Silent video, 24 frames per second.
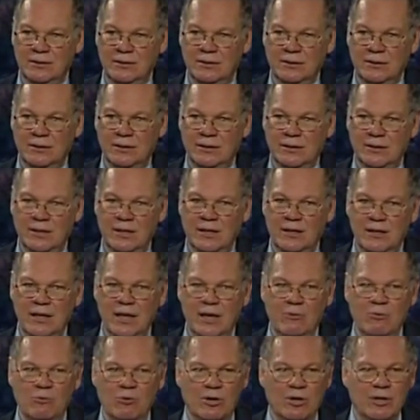Can that
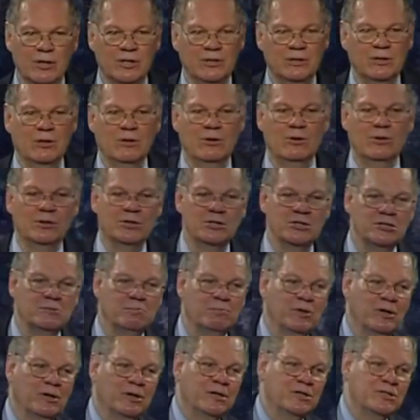Word and the Holy Spirit
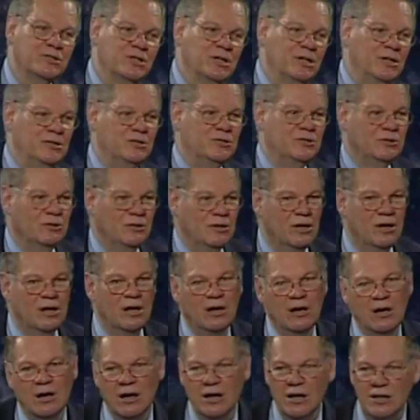change your
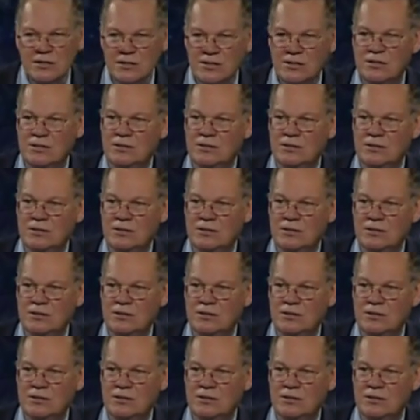hearts?